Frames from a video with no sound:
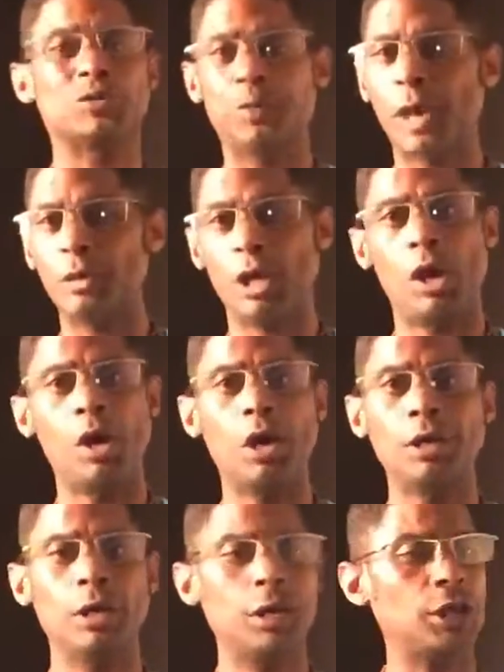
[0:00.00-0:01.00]
very hard,
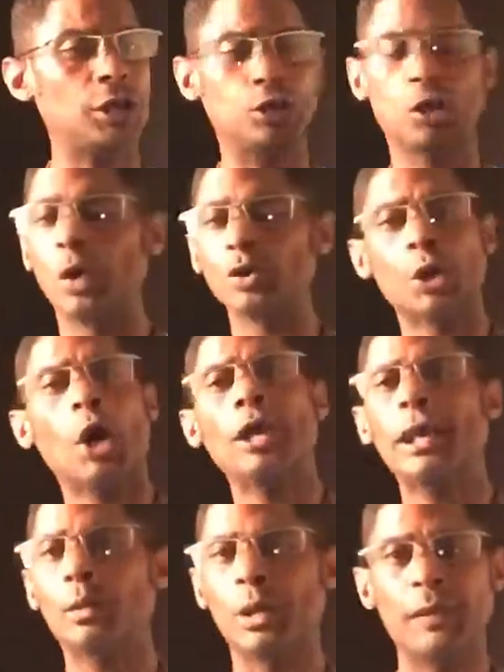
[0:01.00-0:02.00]
he goes
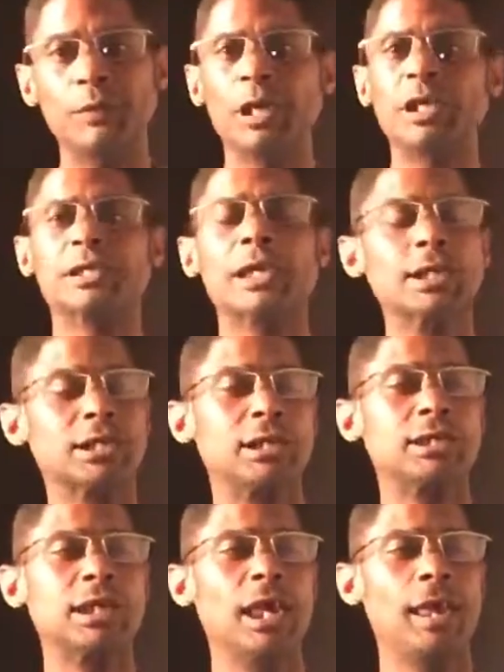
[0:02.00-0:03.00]
hard at whatever he
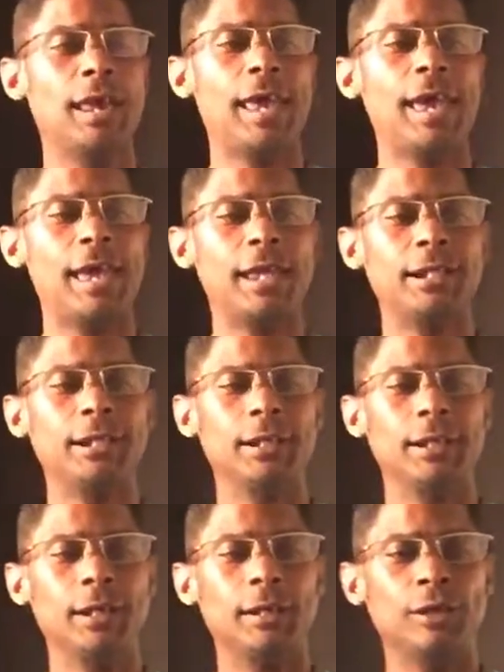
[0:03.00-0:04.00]
touches, and,
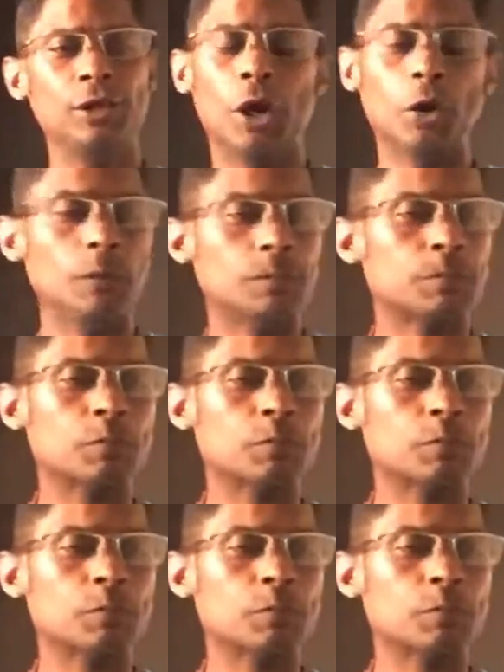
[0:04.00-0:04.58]
you know,